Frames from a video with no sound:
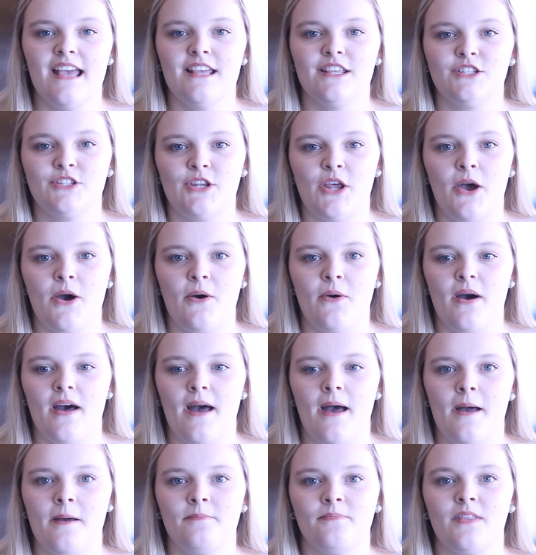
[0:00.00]
so
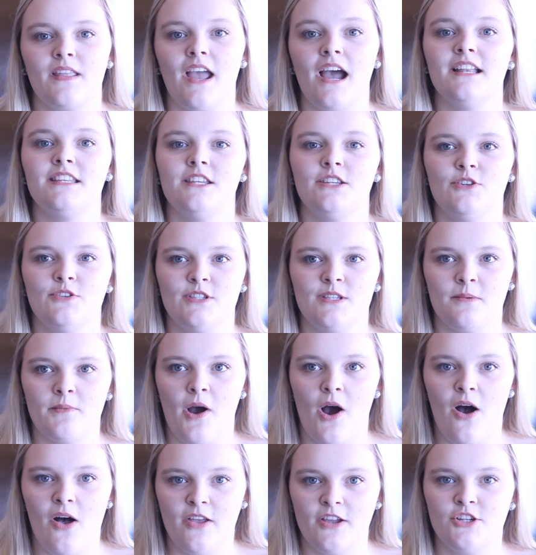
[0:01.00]
I got to do
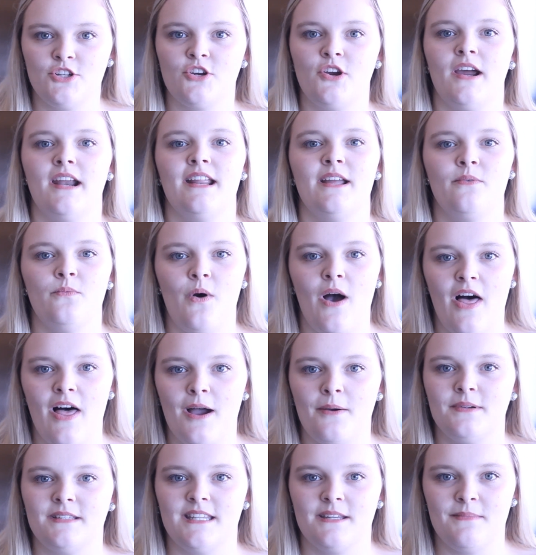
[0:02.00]
some college credit while
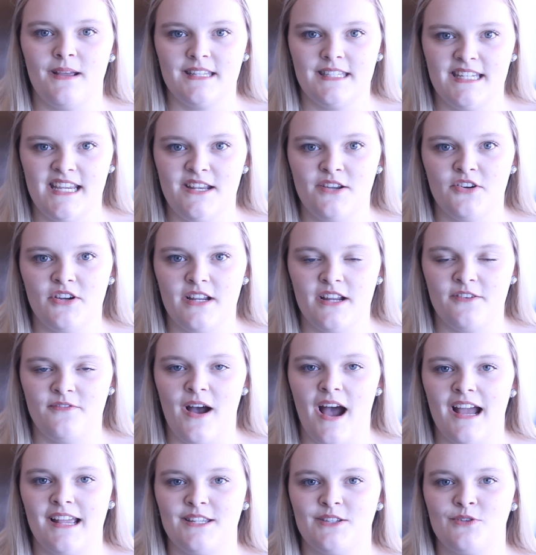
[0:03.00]
I was in my senior year
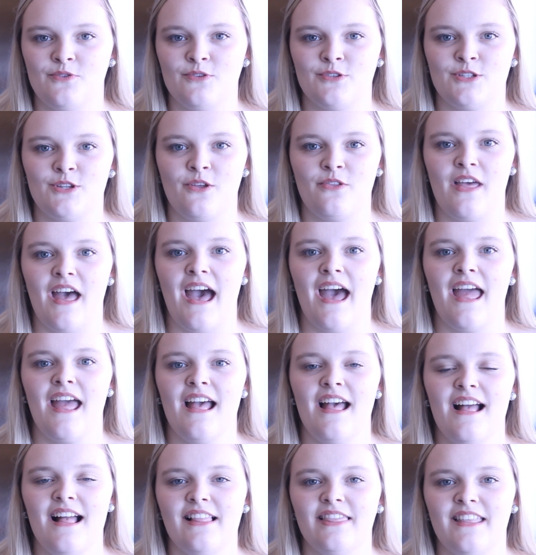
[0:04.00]
of high school, so that
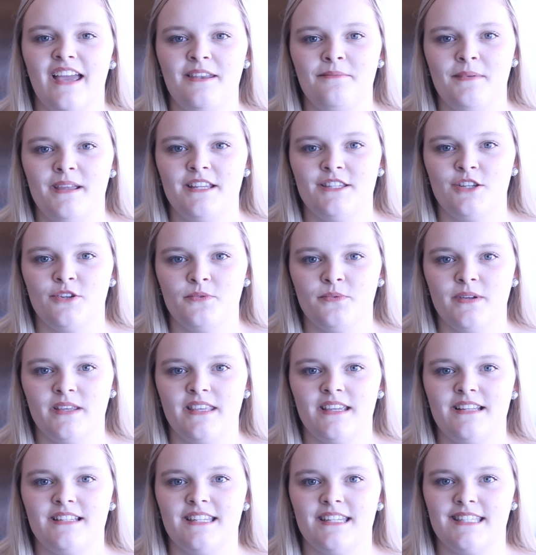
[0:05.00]
led me to
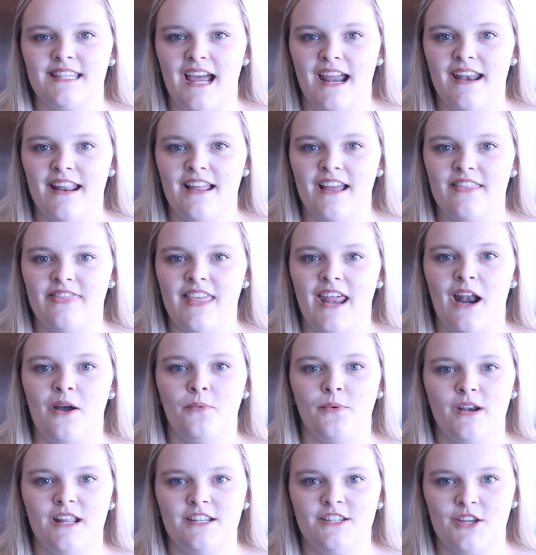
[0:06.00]
really deciding that I
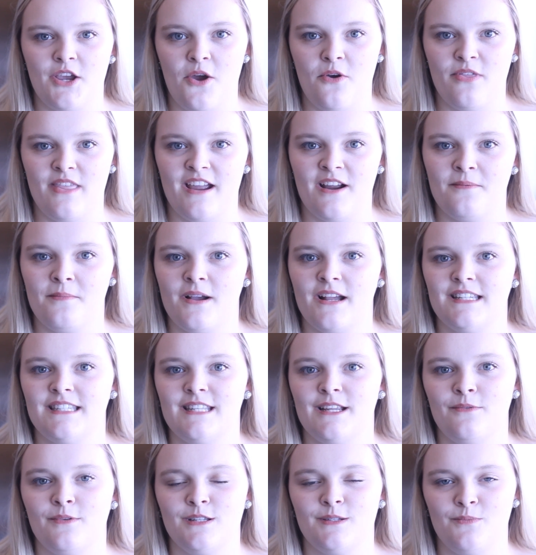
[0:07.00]
wanted to go there because
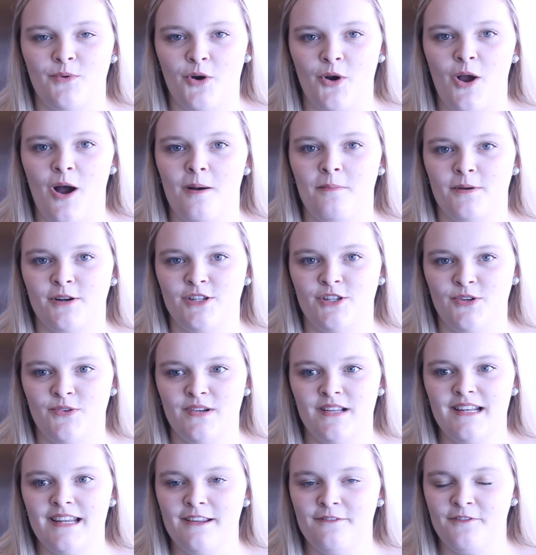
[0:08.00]
there was more
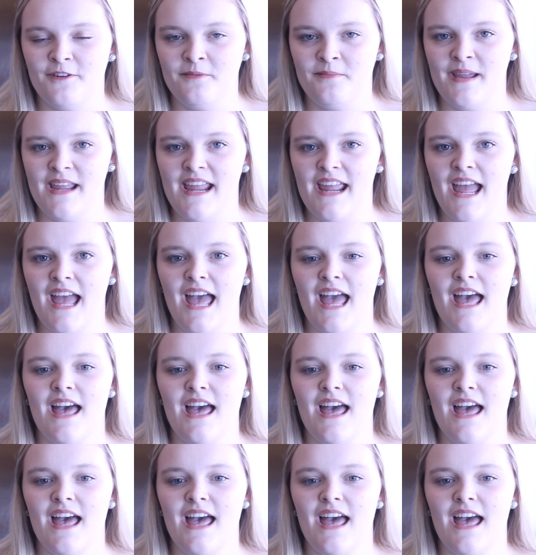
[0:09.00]
opportunity for me.